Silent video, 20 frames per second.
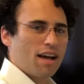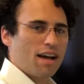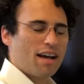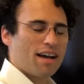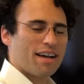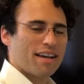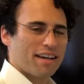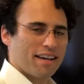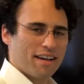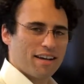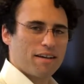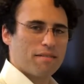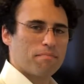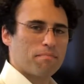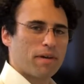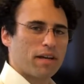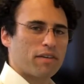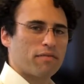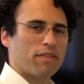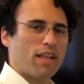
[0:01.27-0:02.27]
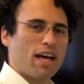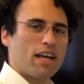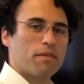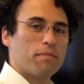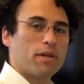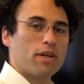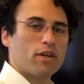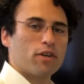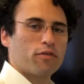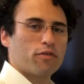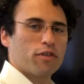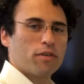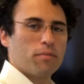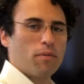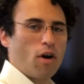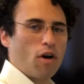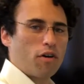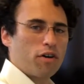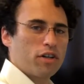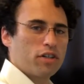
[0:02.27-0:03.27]
Hi, I'm Mike Vladimir
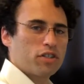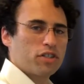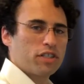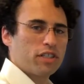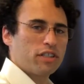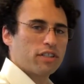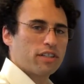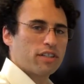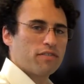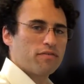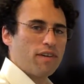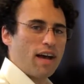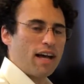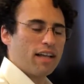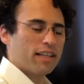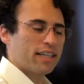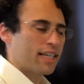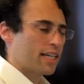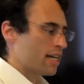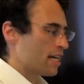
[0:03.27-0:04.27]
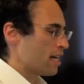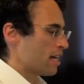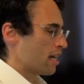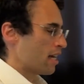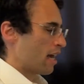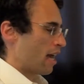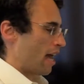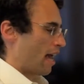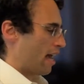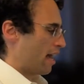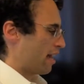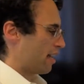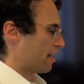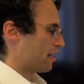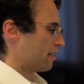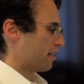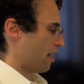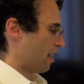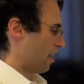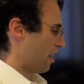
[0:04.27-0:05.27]
from Orange, Silicon Valley,
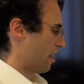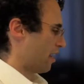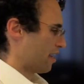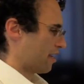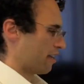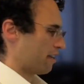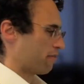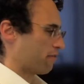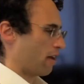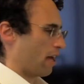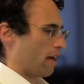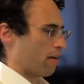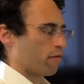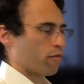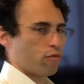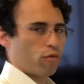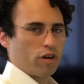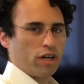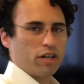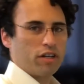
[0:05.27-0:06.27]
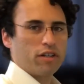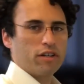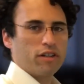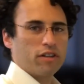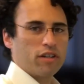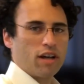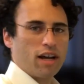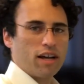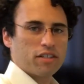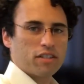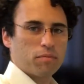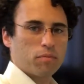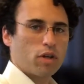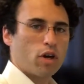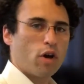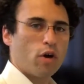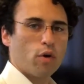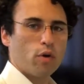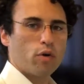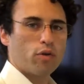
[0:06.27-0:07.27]
and I have written some
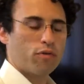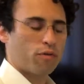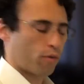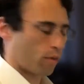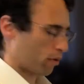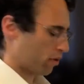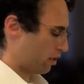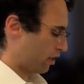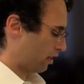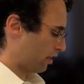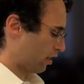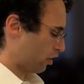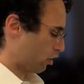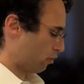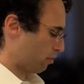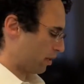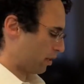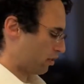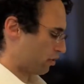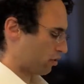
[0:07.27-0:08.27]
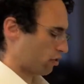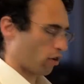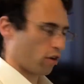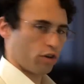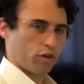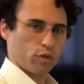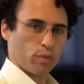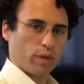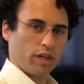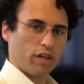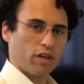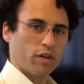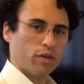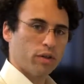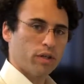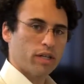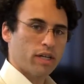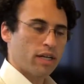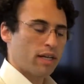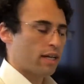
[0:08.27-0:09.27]
code for the LittleBits Arduino.
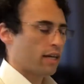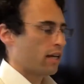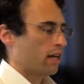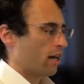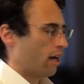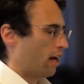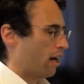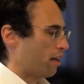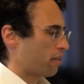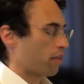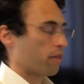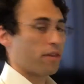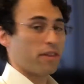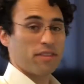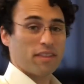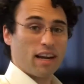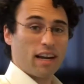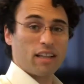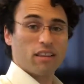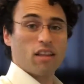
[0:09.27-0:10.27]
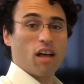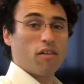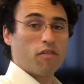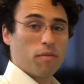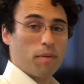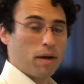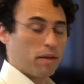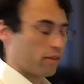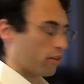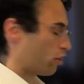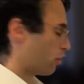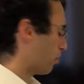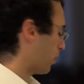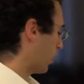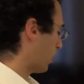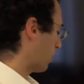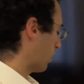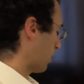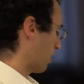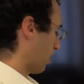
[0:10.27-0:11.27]
The thing that I love about
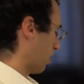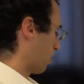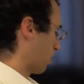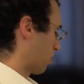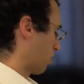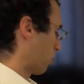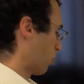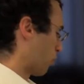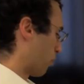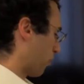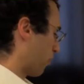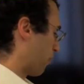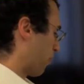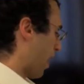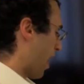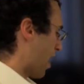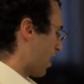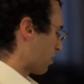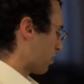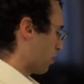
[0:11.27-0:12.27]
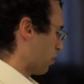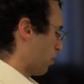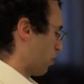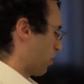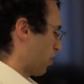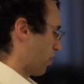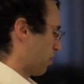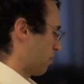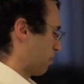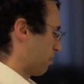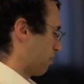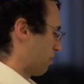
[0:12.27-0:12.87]
LittleBits is it's super fast. You can